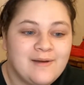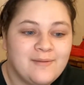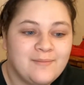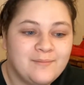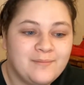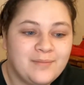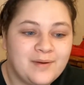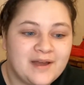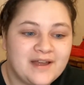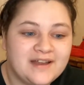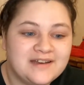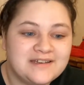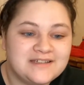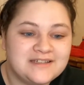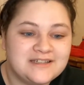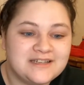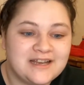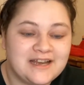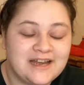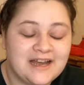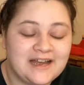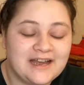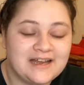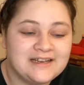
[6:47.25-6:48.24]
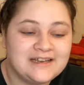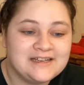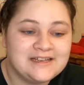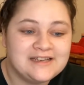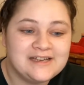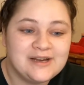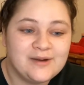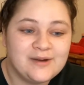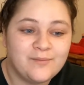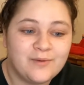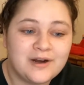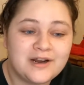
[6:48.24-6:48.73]
But
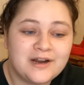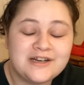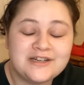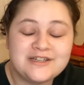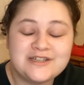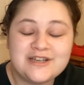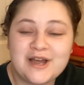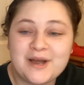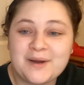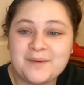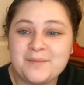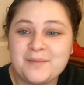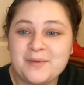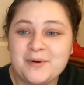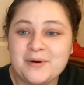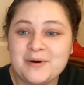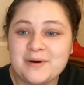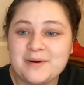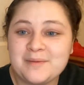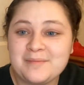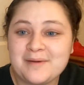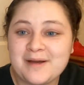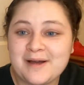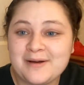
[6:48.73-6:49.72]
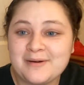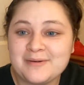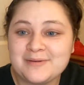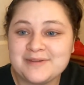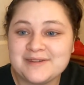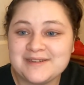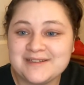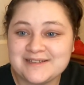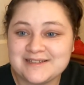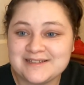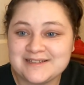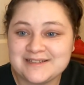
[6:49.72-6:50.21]
we're going to talk more
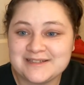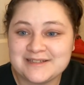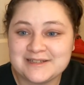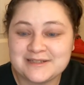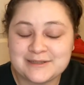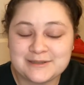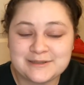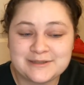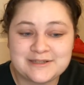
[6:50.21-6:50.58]
about this